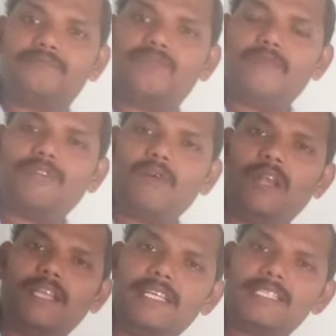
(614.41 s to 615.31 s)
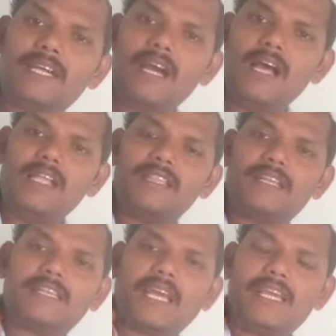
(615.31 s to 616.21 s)
Fifth one is the
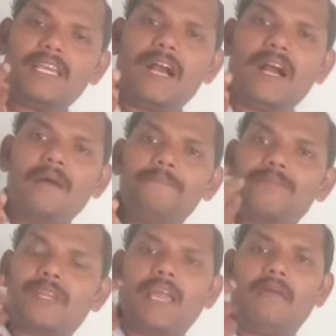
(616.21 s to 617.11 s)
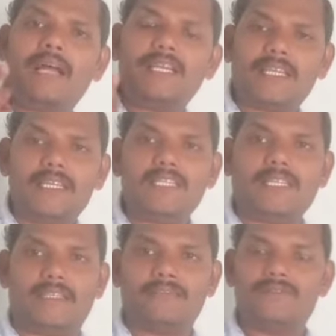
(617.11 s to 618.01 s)
taiga climatic
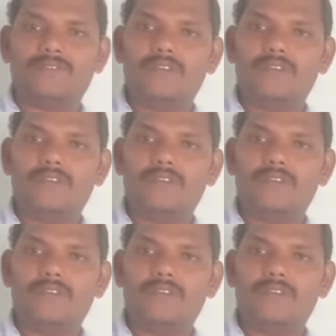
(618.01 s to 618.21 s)
region.